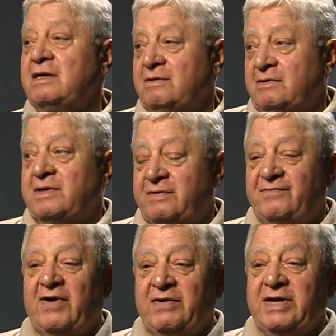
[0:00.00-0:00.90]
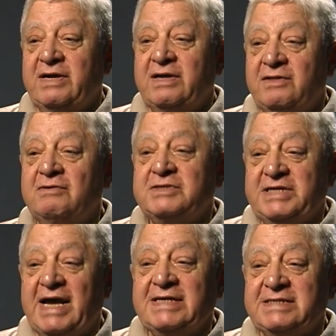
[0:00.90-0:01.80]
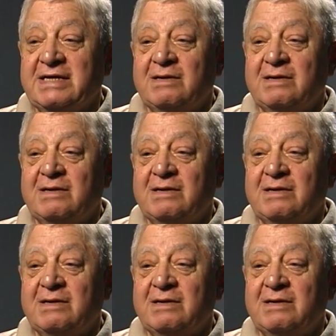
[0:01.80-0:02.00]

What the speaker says: were very enthusiastic